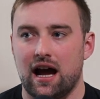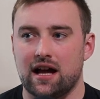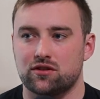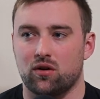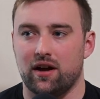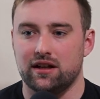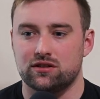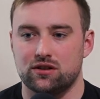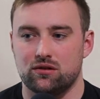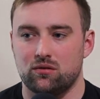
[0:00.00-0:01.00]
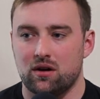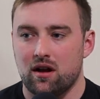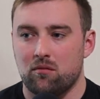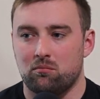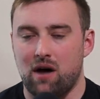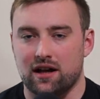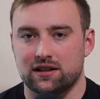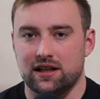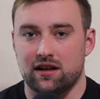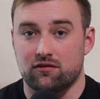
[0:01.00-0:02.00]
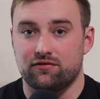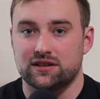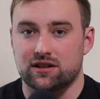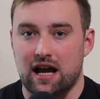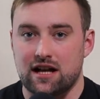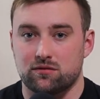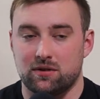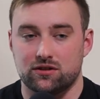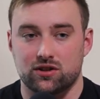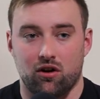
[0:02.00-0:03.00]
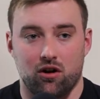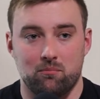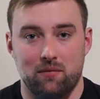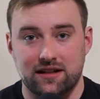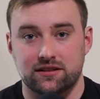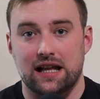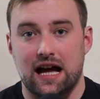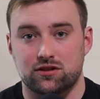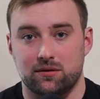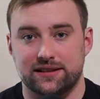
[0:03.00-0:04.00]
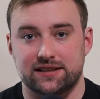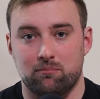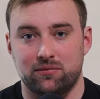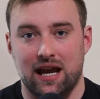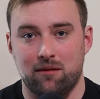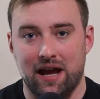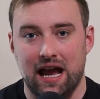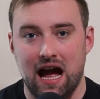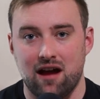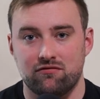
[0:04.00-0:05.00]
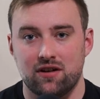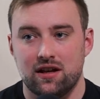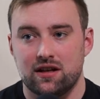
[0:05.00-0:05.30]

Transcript: and trying to model either physical attributes or mental attributes that they may have.